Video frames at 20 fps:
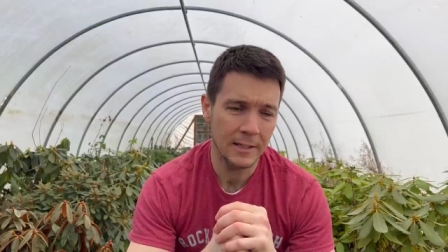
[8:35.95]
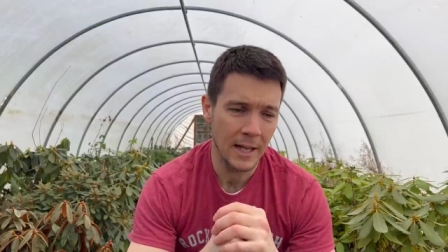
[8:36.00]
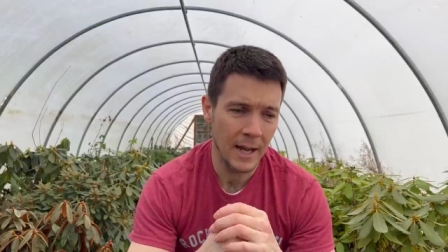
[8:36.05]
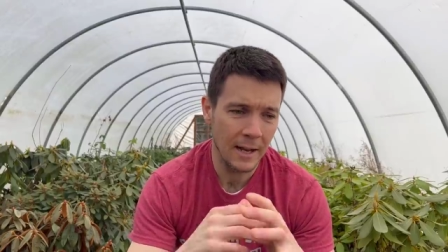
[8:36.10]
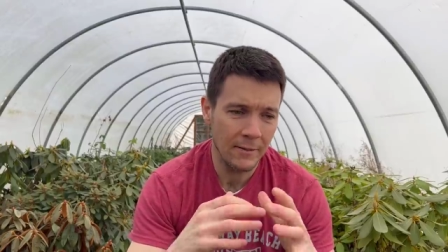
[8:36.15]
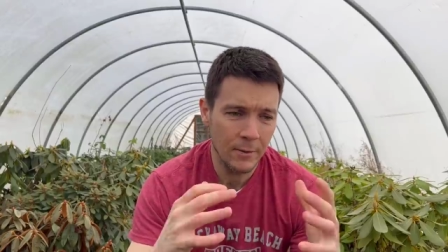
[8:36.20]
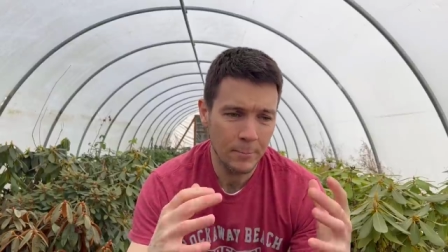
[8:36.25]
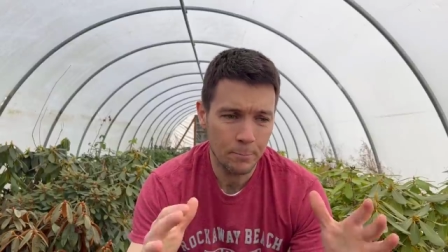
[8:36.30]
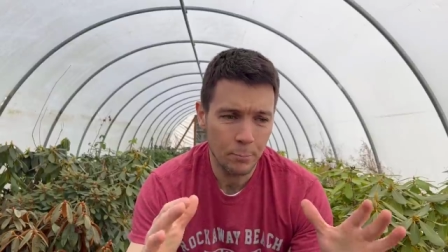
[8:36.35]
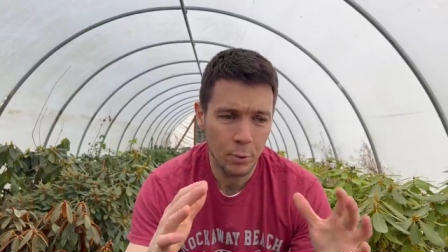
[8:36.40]
They
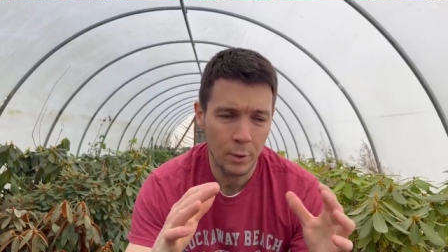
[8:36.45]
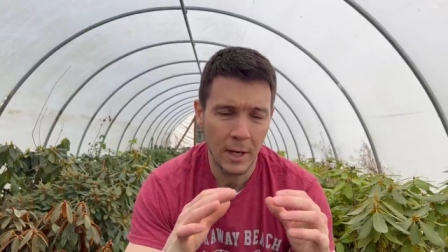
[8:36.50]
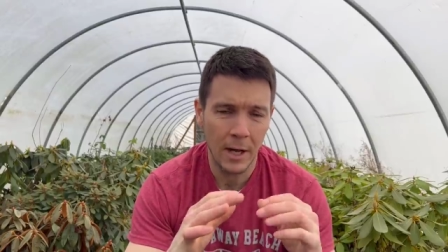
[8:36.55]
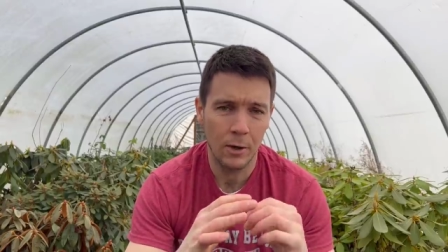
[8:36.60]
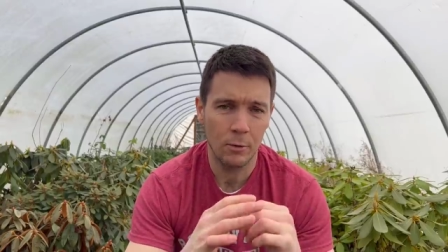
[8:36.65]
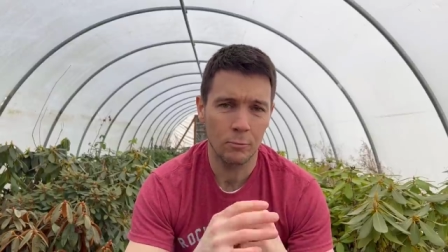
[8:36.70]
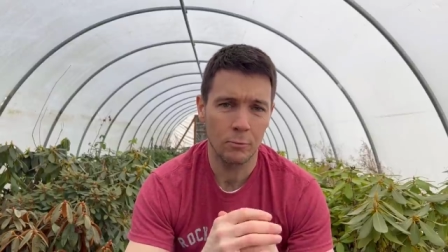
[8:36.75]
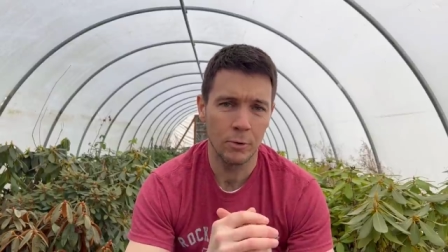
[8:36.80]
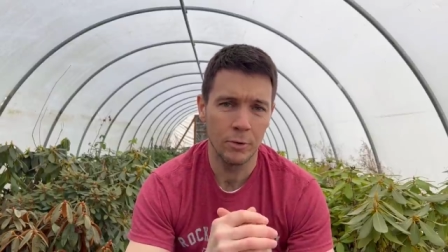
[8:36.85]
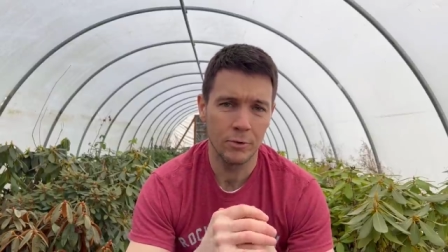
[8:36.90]
haven't put
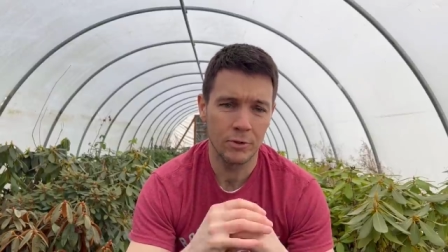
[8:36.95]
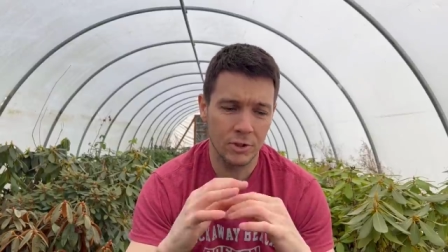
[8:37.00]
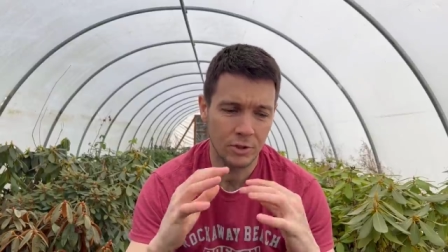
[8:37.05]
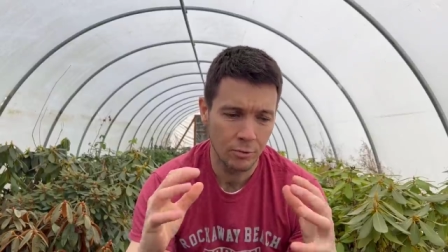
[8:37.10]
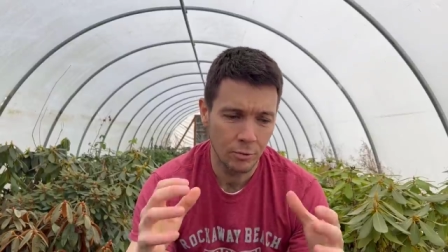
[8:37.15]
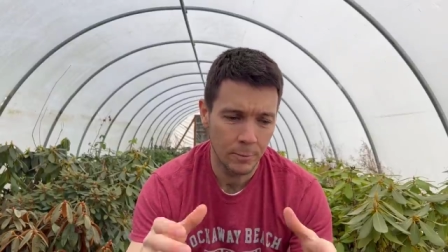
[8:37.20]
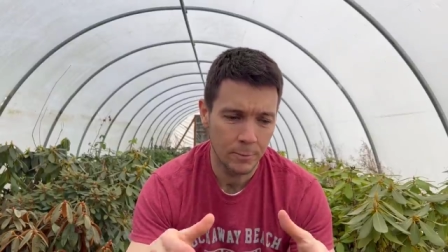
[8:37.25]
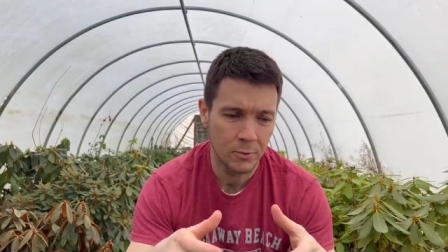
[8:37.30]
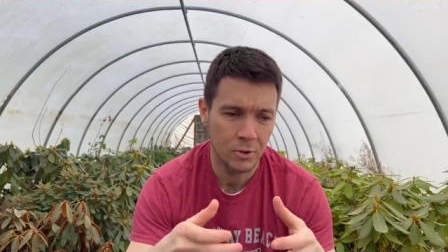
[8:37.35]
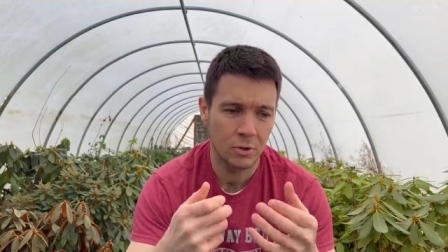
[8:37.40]
out roots
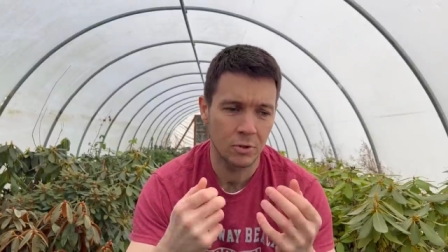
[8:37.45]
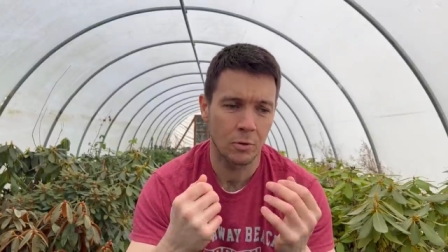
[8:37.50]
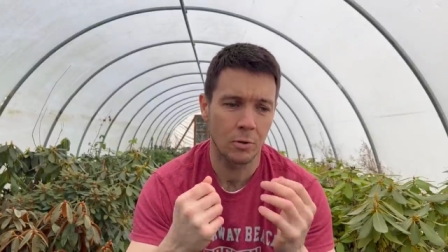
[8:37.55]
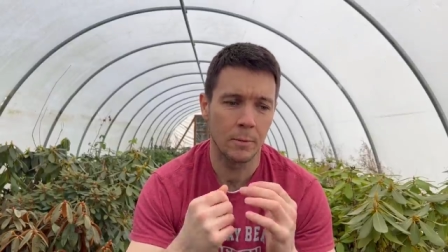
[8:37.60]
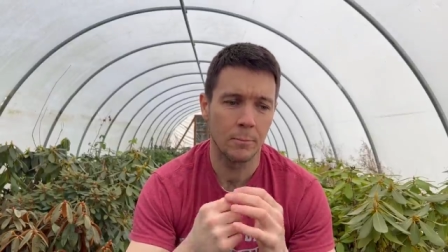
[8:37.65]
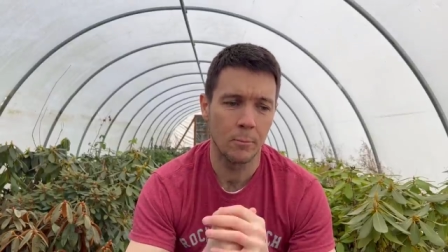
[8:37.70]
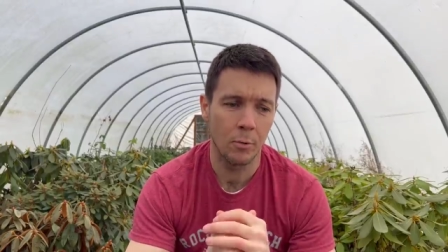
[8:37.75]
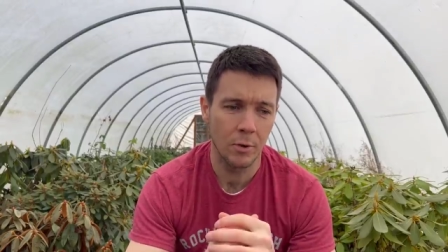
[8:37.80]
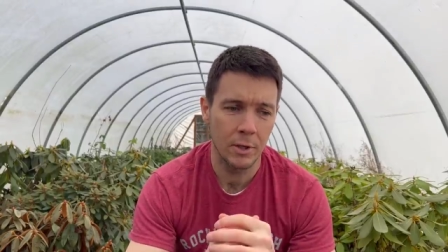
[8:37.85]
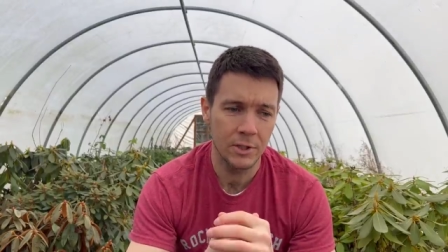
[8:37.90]
to
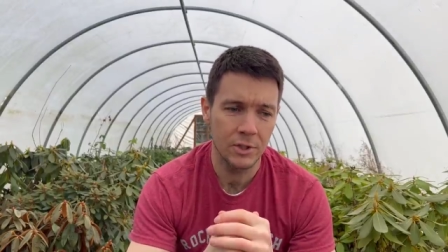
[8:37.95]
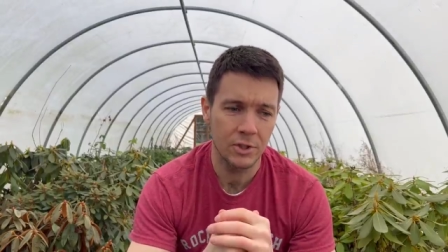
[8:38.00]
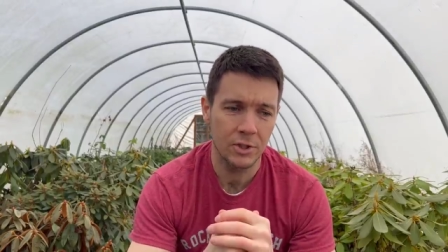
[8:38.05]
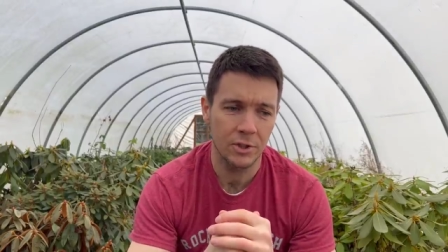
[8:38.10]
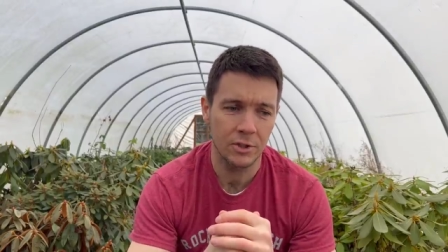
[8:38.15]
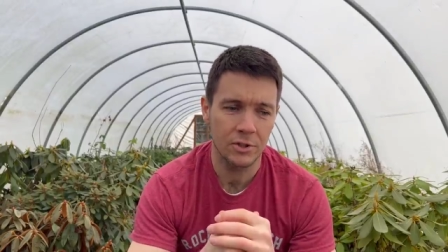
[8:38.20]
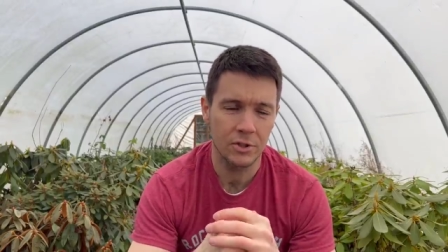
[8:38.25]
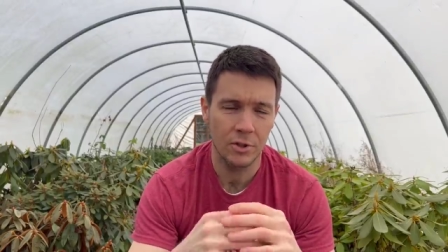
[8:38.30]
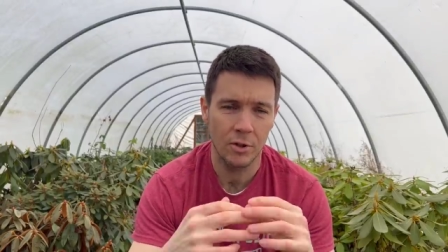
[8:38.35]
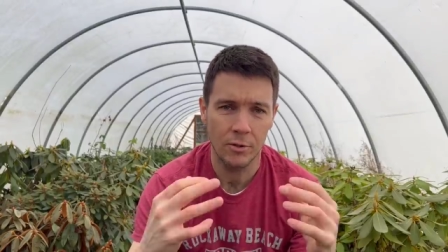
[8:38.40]
absorb
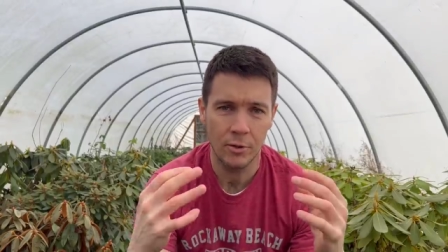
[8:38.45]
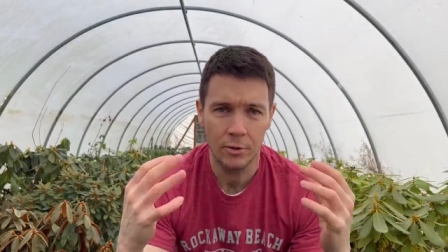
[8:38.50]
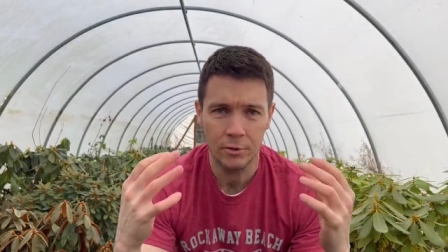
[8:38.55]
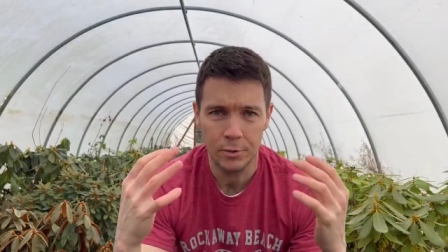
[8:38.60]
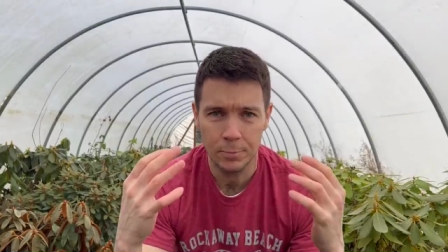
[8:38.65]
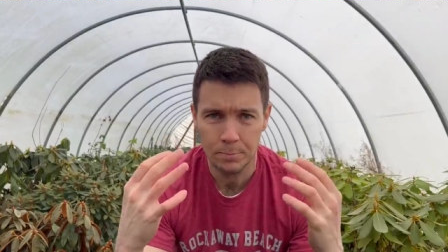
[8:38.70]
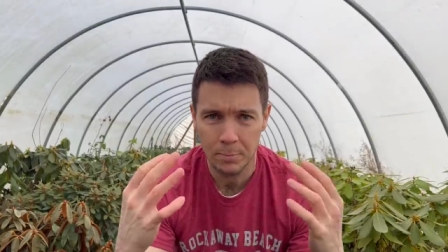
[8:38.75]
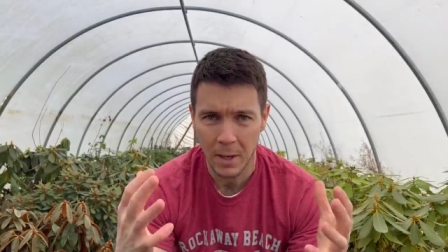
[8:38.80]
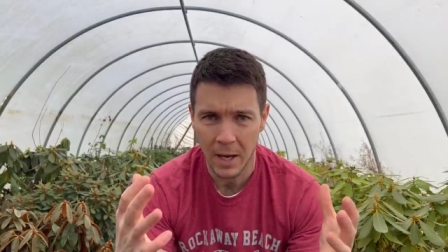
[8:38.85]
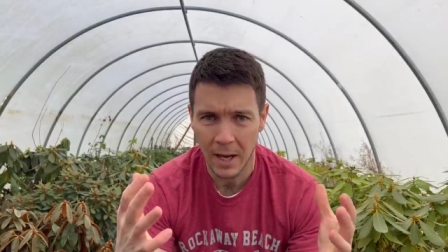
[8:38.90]
moisture. So
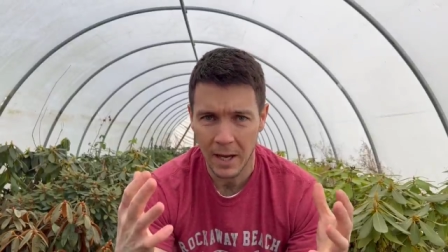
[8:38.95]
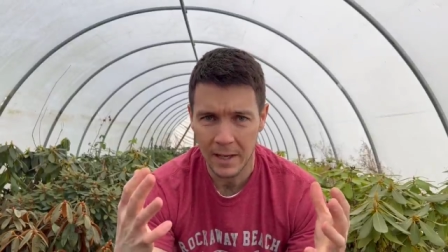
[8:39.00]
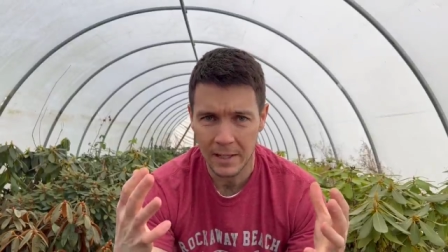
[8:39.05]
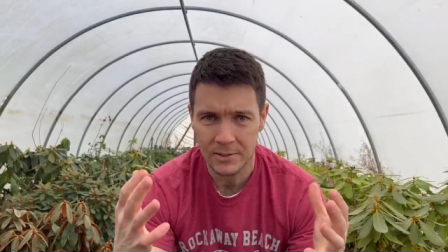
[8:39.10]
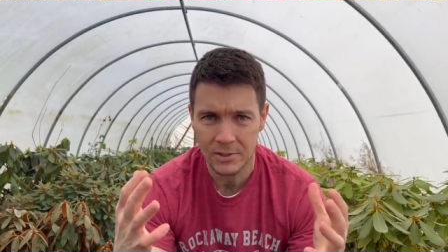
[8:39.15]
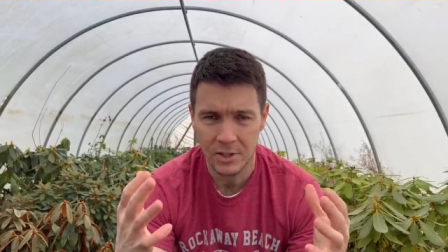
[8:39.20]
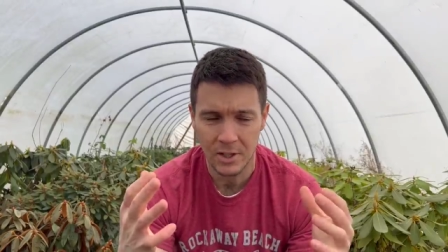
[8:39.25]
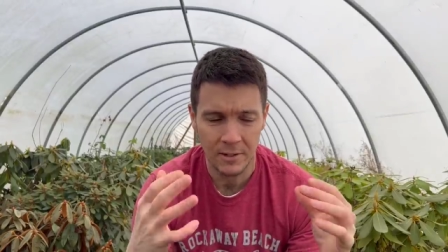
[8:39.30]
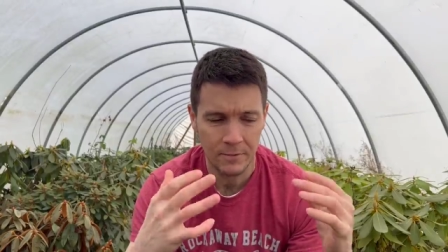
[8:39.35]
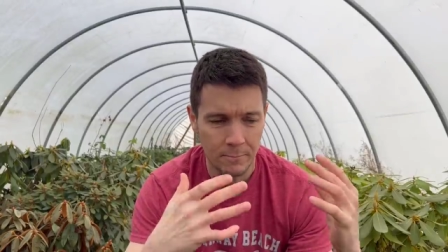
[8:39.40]
those
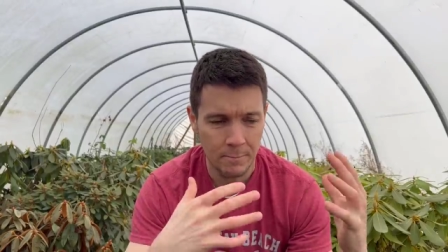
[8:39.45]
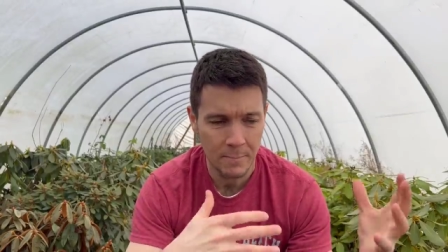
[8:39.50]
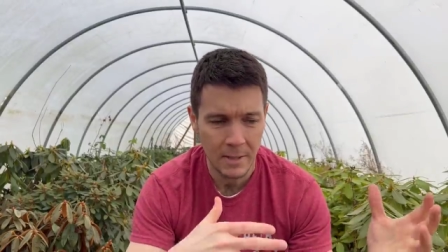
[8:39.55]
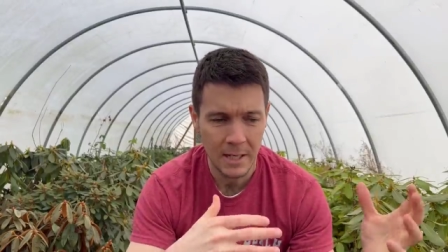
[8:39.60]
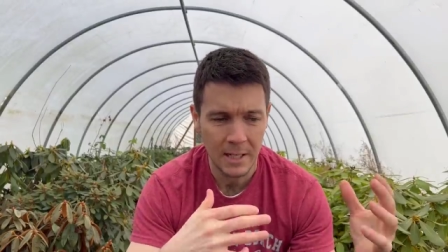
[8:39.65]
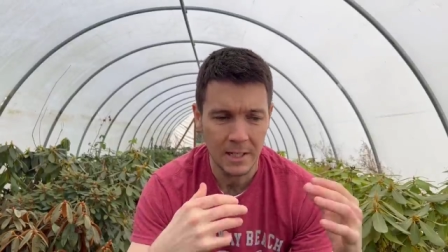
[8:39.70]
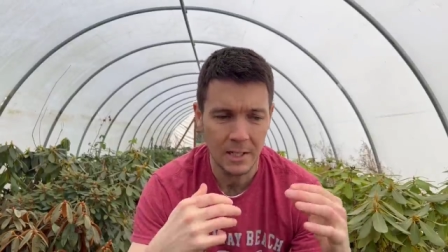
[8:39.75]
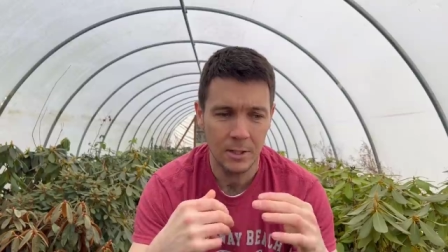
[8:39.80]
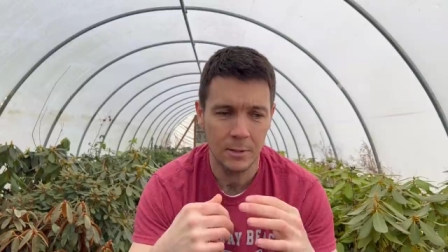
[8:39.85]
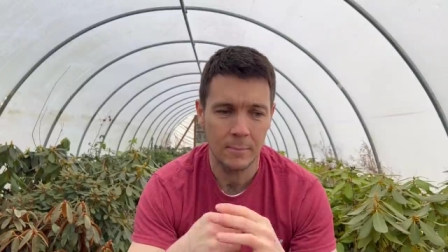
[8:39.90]
pots of
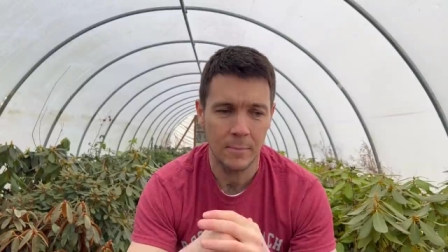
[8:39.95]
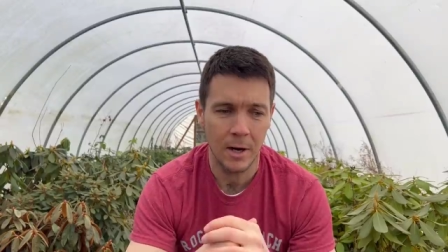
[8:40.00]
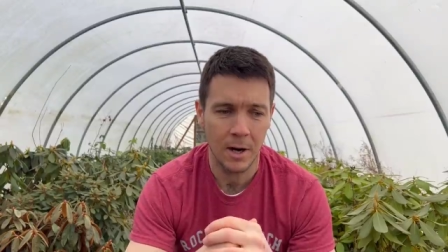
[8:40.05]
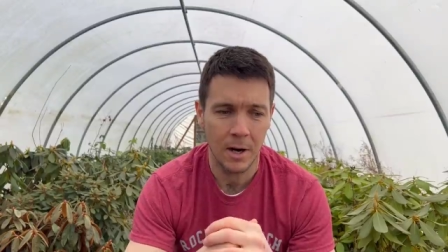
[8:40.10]
medium